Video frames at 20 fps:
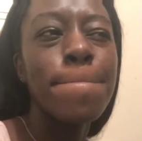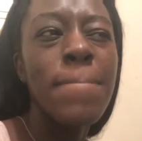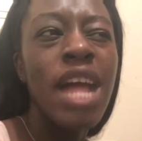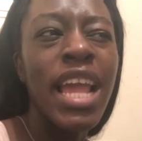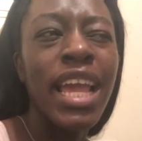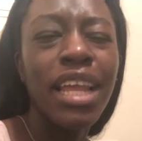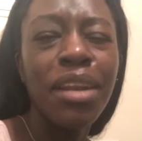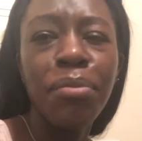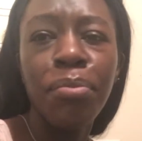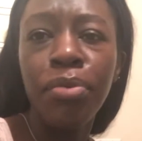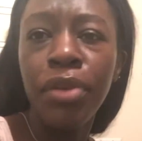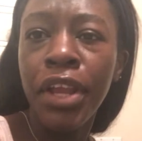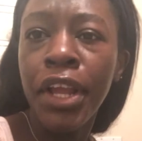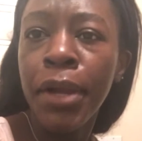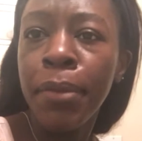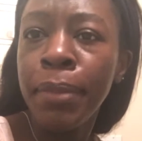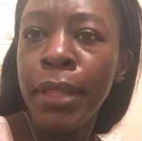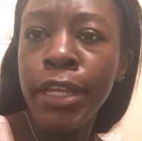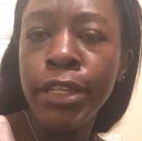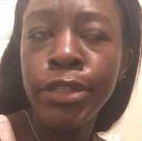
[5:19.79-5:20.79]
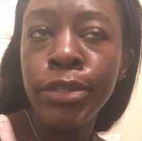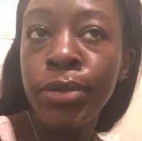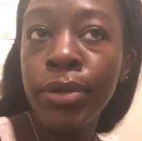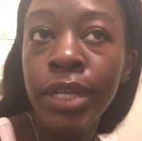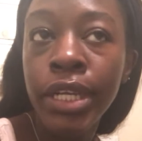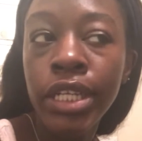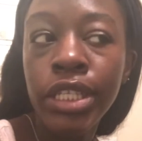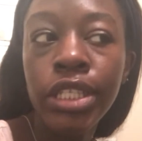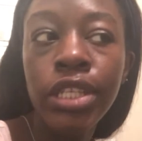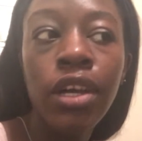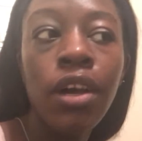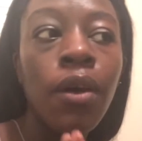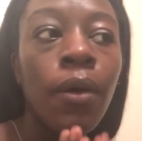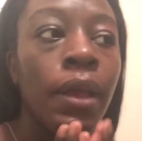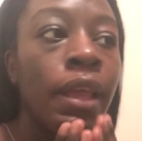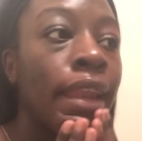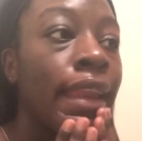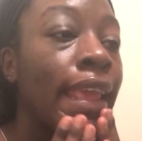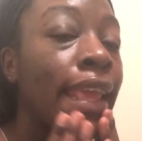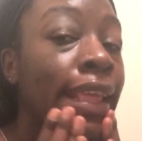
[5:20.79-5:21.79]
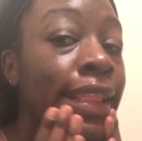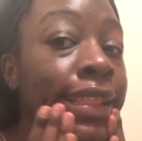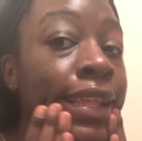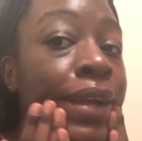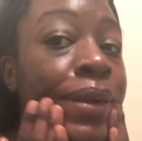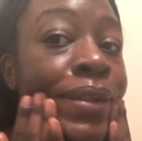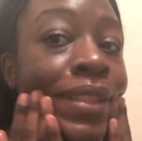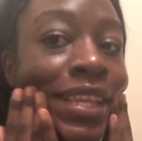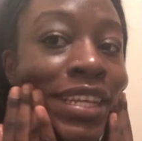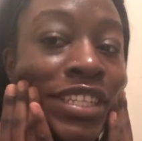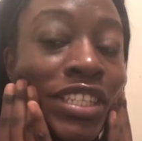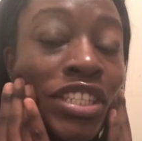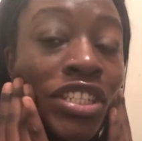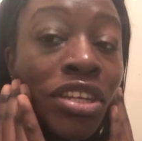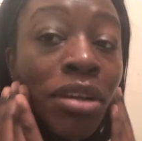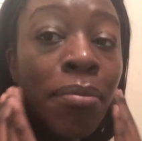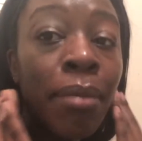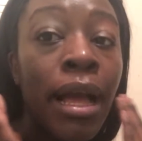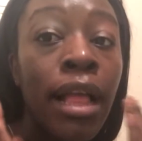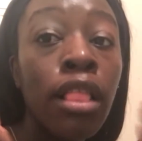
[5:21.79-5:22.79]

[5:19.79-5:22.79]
I had a breakup like 2 years ago, and in that relationship,